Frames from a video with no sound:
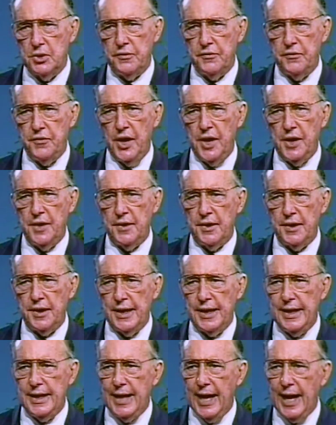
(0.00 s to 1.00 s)
you'll find that
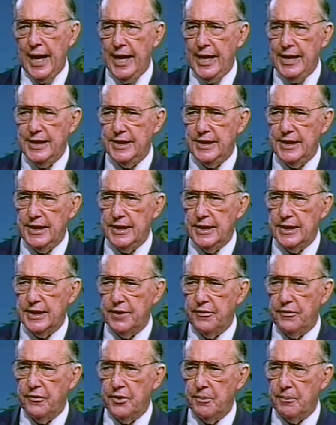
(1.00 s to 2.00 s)
in 18
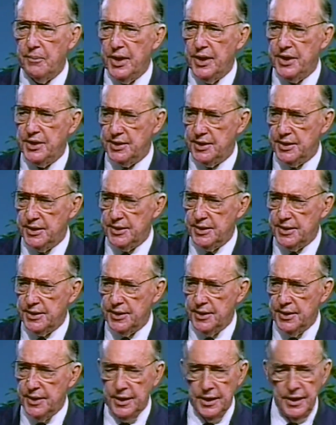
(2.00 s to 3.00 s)
different places,